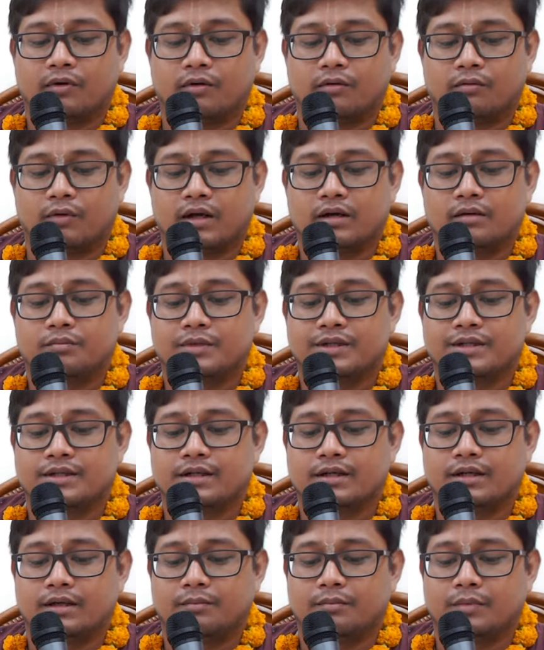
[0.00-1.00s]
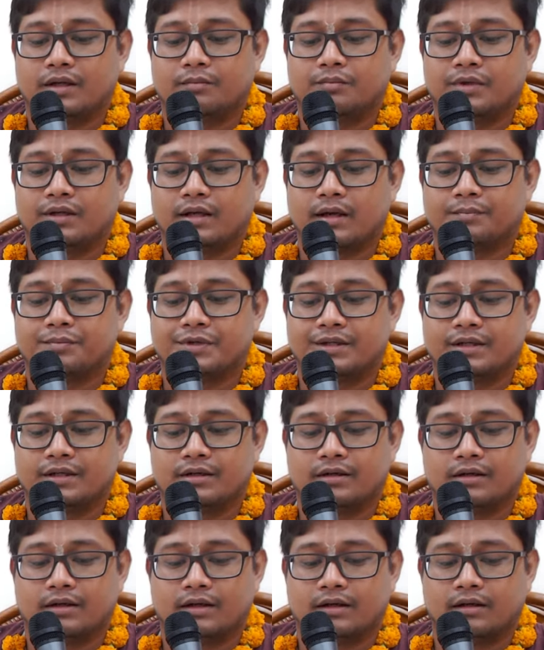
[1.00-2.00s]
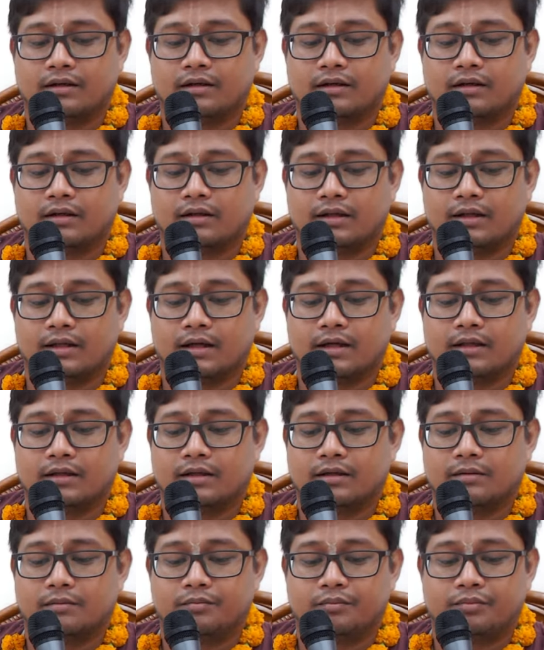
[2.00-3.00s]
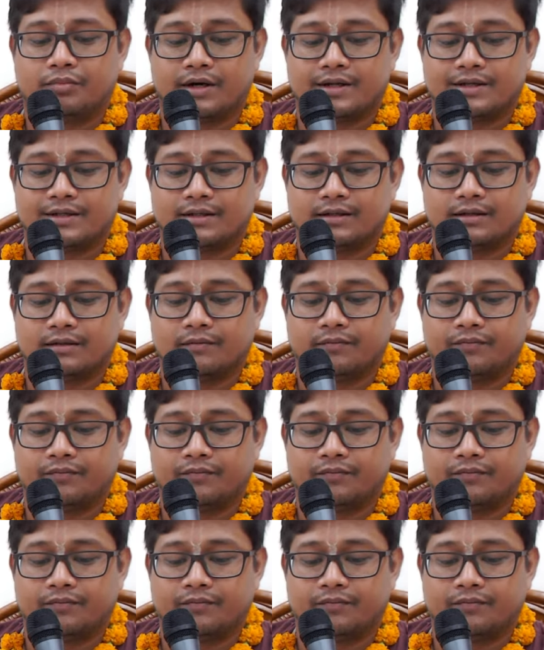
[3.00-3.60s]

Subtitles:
or one misery may be absent and the other present.